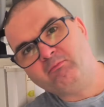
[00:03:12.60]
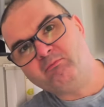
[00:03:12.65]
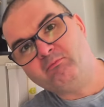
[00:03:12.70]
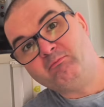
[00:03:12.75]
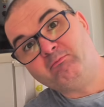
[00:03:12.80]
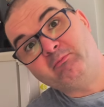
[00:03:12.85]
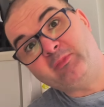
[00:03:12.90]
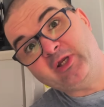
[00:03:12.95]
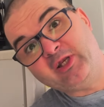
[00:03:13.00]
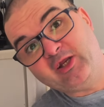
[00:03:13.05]

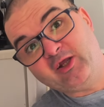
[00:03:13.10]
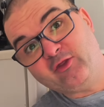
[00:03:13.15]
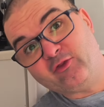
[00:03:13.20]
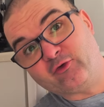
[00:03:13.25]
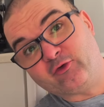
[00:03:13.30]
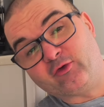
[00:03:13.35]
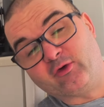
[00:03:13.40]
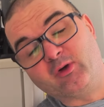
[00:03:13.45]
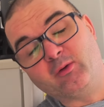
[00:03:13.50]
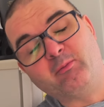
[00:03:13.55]
Me
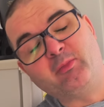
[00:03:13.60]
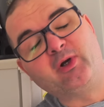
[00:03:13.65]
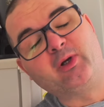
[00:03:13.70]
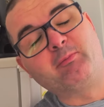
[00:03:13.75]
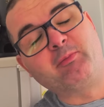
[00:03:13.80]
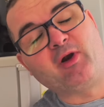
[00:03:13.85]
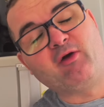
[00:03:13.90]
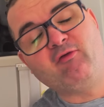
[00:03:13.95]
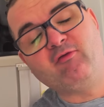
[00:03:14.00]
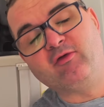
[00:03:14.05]
neither, but
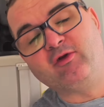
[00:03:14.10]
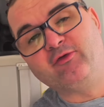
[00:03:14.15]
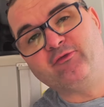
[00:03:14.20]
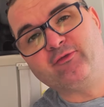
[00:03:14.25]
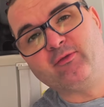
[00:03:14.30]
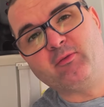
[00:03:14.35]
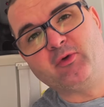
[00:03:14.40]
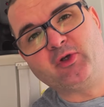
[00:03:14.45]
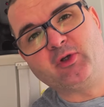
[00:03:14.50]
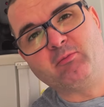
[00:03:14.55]
apparently
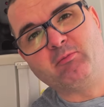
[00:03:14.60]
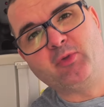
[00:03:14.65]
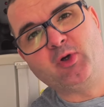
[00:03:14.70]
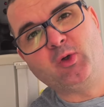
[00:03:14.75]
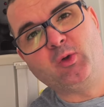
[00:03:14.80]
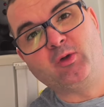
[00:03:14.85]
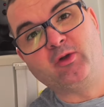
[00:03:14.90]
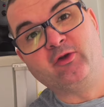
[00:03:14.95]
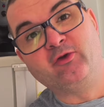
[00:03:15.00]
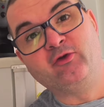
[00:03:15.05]
someone in
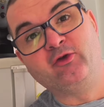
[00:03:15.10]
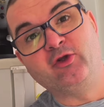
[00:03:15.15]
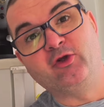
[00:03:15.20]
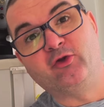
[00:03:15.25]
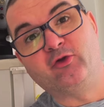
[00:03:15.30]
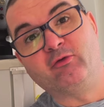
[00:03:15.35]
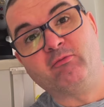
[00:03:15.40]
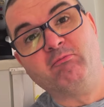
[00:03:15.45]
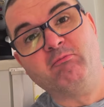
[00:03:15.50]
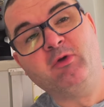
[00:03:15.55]
Poland
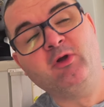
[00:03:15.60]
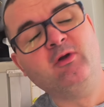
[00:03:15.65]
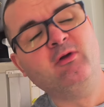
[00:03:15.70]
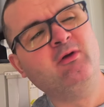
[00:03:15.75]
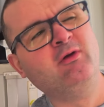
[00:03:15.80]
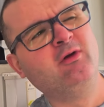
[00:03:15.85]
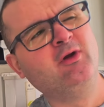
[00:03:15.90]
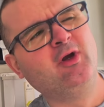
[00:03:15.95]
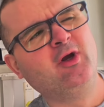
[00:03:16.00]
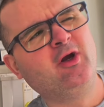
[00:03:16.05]
did. And
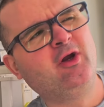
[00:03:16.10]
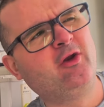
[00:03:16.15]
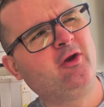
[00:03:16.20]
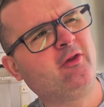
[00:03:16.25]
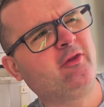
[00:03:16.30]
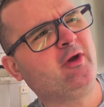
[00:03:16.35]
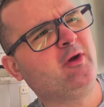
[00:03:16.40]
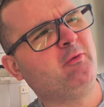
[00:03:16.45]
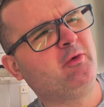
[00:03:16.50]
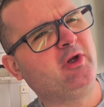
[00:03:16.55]
I
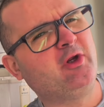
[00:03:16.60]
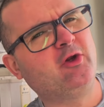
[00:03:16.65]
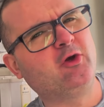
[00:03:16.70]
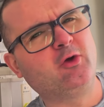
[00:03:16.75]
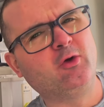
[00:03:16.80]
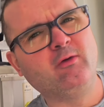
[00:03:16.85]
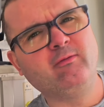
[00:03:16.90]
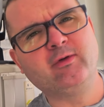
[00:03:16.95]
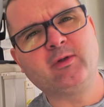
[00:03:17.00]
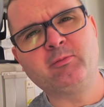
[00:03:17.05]
think we need to go
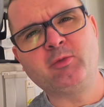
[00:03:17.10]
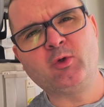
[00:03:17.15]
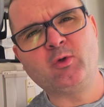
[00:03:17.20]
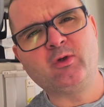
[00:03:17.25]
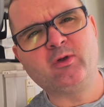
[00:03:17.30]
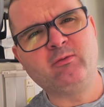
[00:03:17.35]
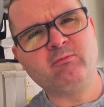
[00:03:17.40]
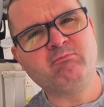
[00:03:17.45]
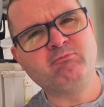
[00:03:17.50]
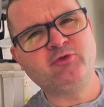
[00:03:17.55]
over to
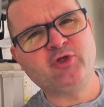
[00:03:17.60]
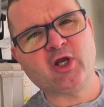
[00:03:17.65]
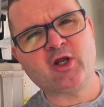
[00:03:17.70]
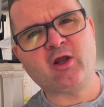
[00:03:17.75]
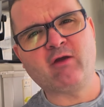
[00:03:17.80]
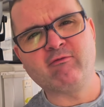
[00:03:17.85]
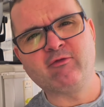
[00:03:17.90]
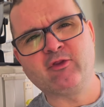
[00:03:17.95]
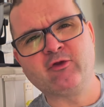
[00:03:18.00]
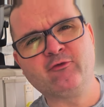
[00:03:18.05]
Poland, check
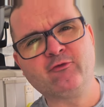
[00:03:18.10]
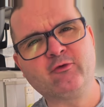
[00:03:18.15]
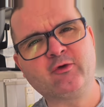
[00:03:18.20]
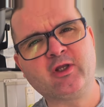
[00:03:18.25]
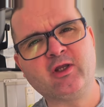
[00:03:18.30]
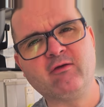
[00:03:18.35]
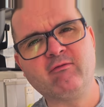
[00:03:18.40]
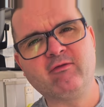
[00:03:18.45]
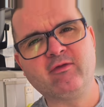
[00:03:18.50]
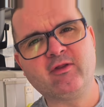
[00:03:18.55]
everything's okay
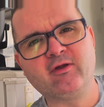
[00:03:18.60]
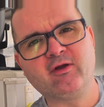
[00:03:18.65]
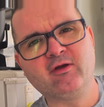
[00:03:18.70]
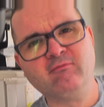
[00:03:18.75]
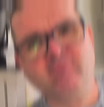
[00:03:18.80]
over there.